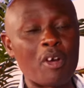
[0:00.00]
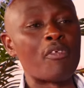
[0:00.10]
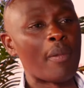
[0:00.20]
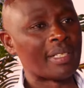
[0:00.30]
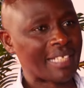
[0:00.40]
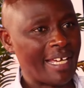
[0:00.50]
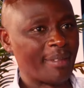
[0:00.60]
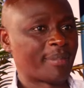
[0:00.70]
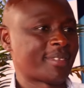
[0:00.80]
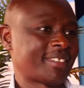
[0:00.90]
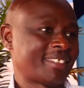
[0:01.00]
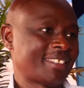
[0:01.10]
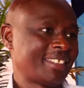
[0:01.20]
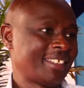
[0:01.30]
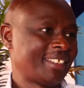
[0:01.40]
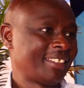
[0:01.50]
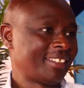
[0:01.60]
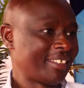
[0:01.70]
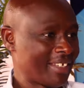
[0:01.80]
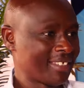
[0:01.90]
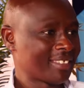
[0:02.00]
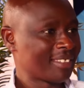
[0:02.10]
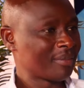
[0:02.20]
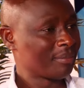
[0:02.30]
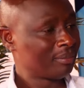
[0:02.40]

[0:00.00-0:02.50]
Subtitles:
of our times. Yes.